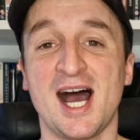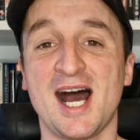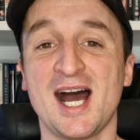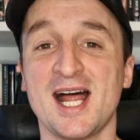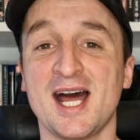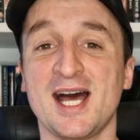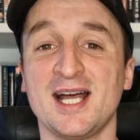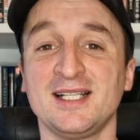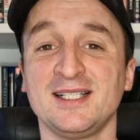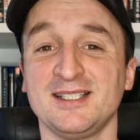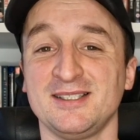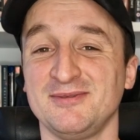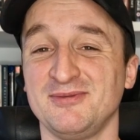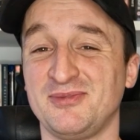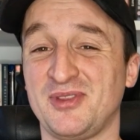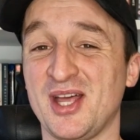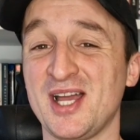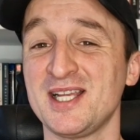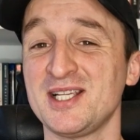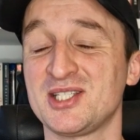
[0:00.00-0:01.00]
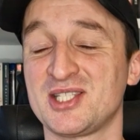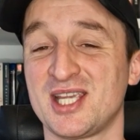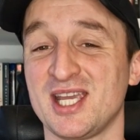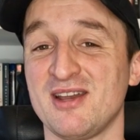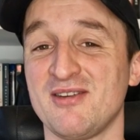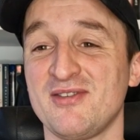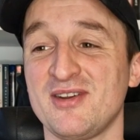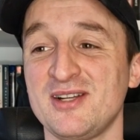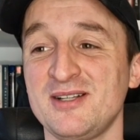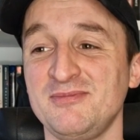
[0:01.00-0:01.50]
And
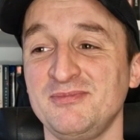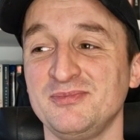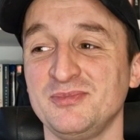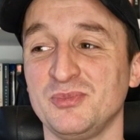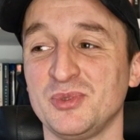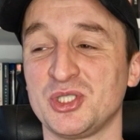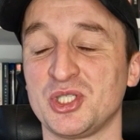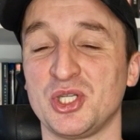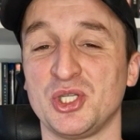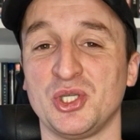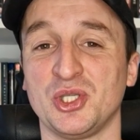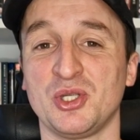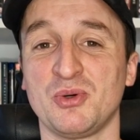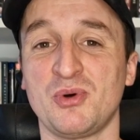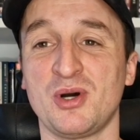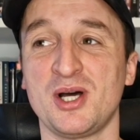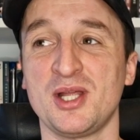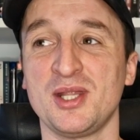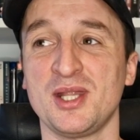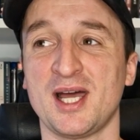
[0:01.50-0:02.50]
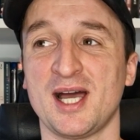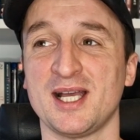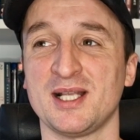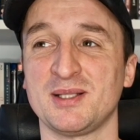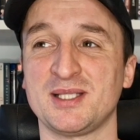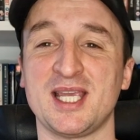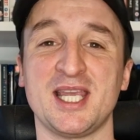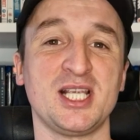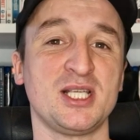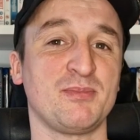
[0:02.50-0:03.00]
Thanksgiving was another one
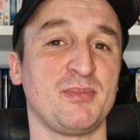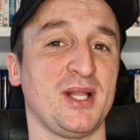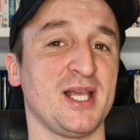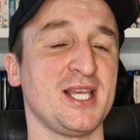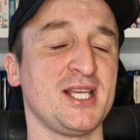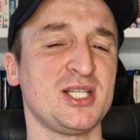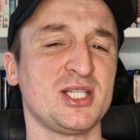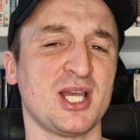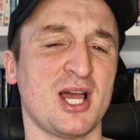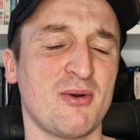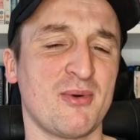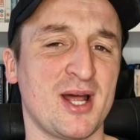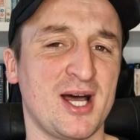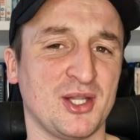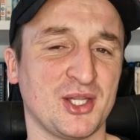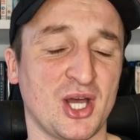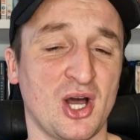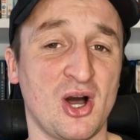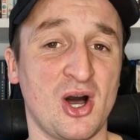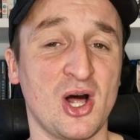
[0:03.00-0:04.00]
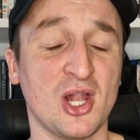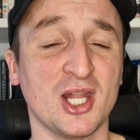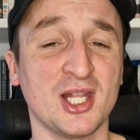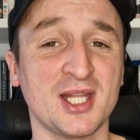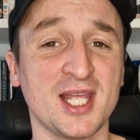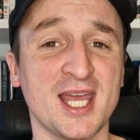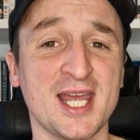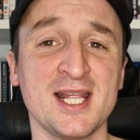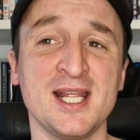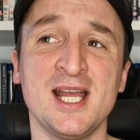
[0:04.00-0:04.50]
that takes place around a
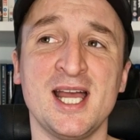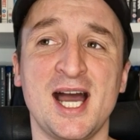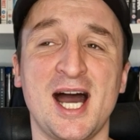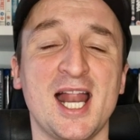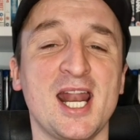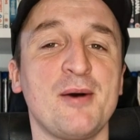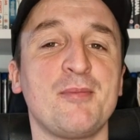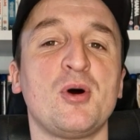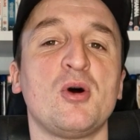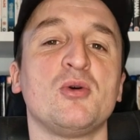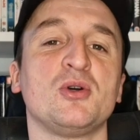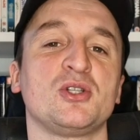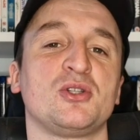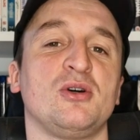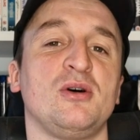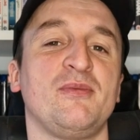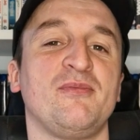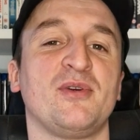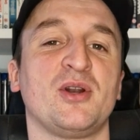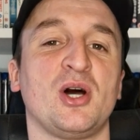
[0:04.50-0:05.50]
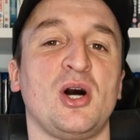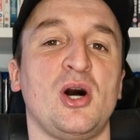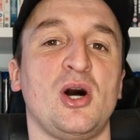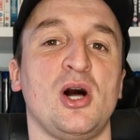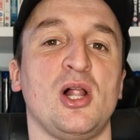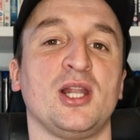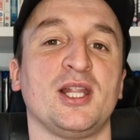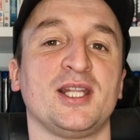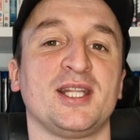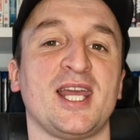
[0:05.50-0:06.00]
holiday, and I'm always up for a
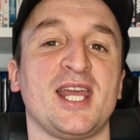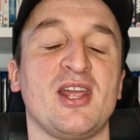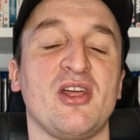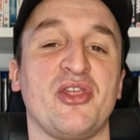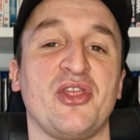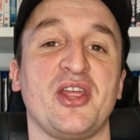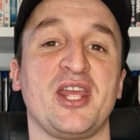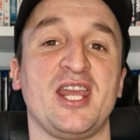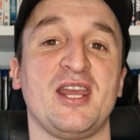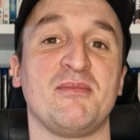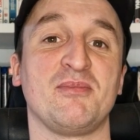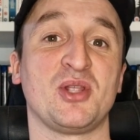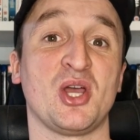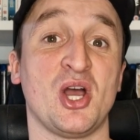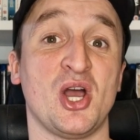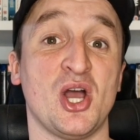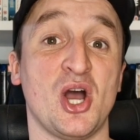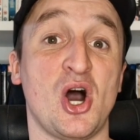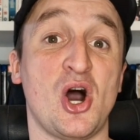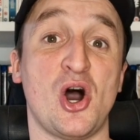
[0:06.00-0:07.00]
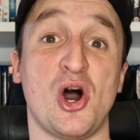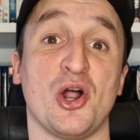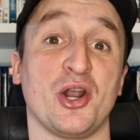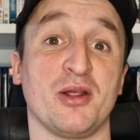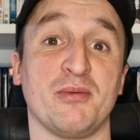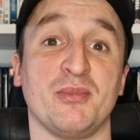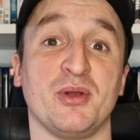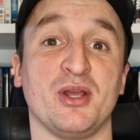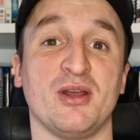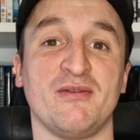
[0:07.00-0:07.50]
holiday themed
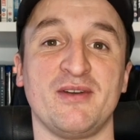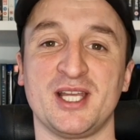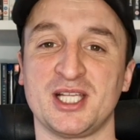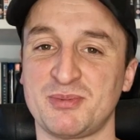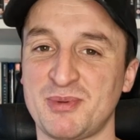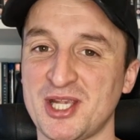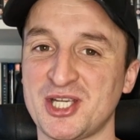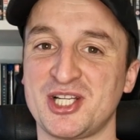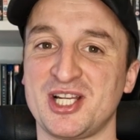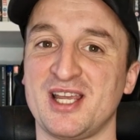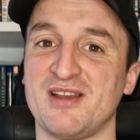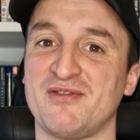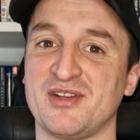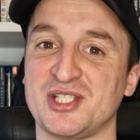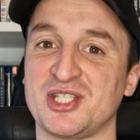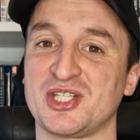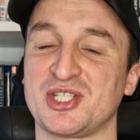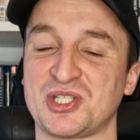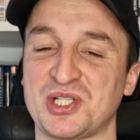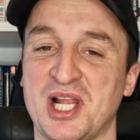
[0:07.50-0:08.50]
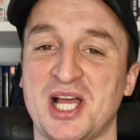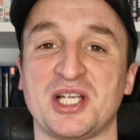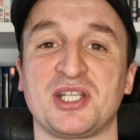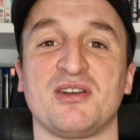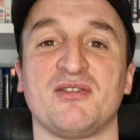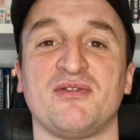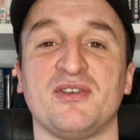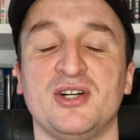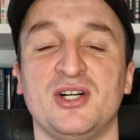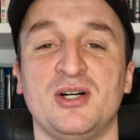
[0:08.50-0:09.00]
horror movie, especially if it's a
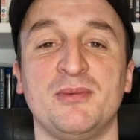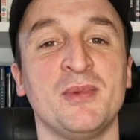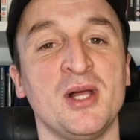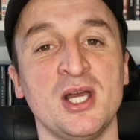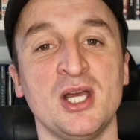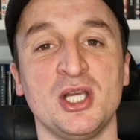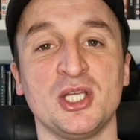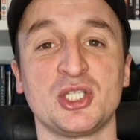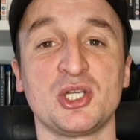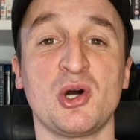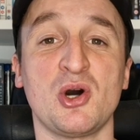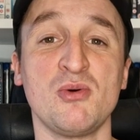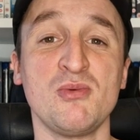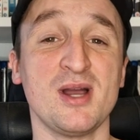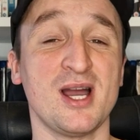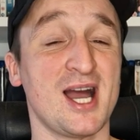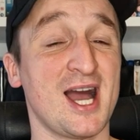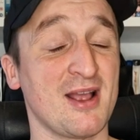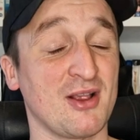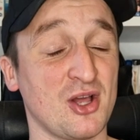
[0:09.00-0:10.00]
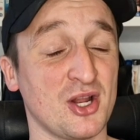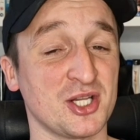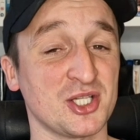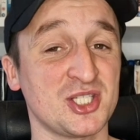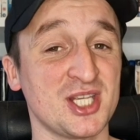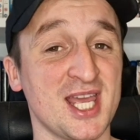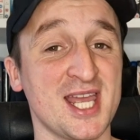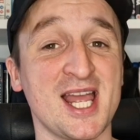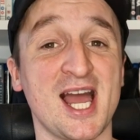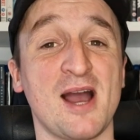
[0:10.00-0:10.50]
slasher film. So I
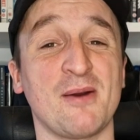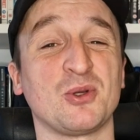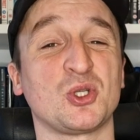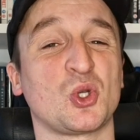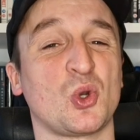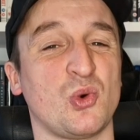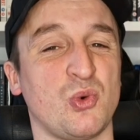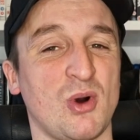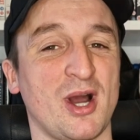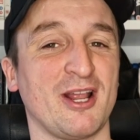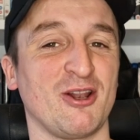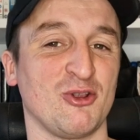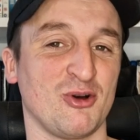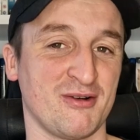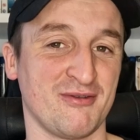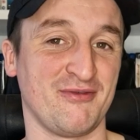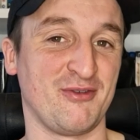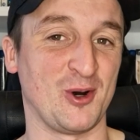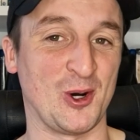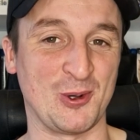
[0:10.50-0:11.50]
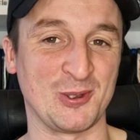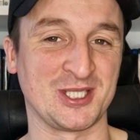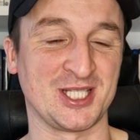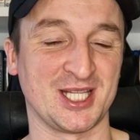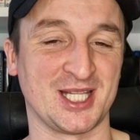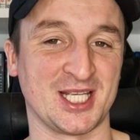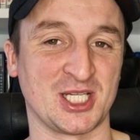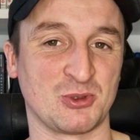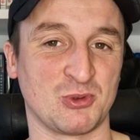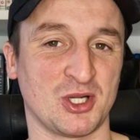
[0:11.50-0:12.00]
gotta say, I was quite looking forward
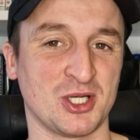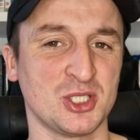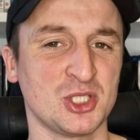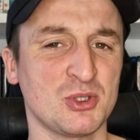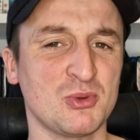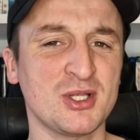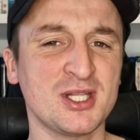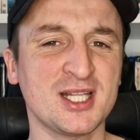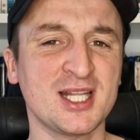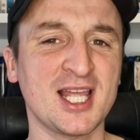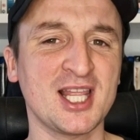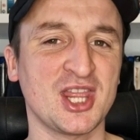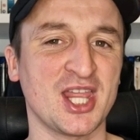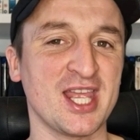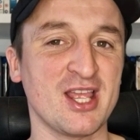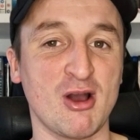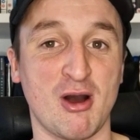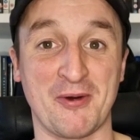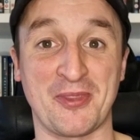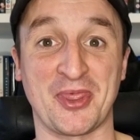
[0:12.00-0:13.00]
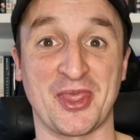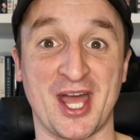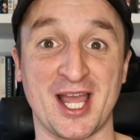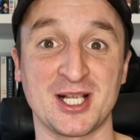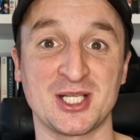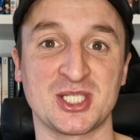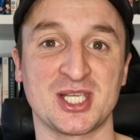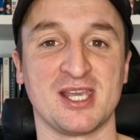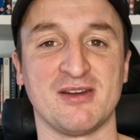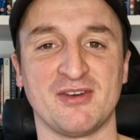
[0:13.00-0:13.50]
to this one. So what did I think of
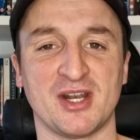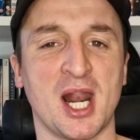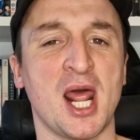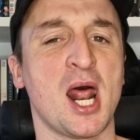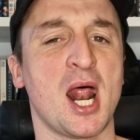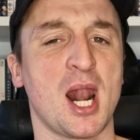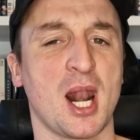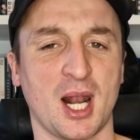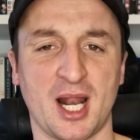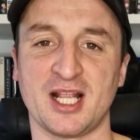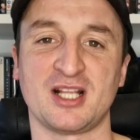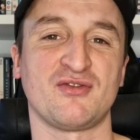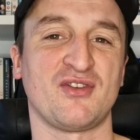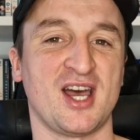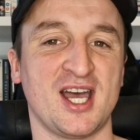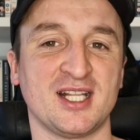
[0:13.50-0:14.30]
Thanksgiving? Let's